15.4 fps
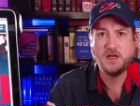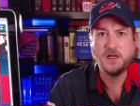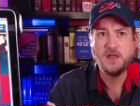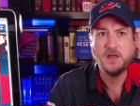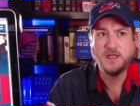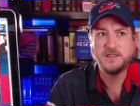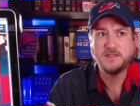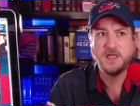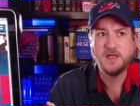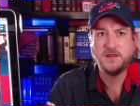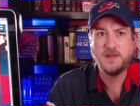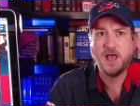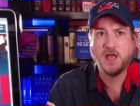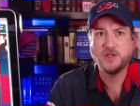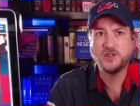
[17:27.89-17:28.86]
It said,
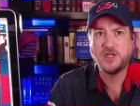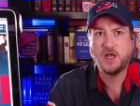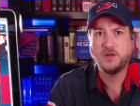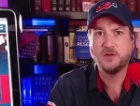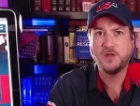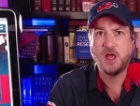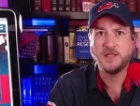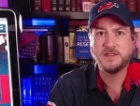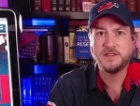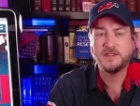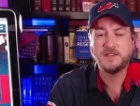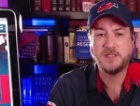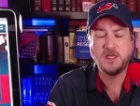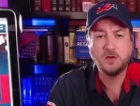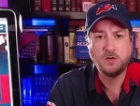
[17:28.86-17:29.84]
thou shalt not
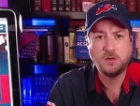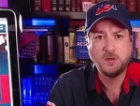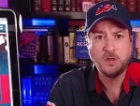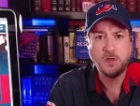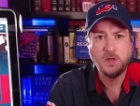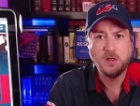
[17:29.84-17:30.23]
steal,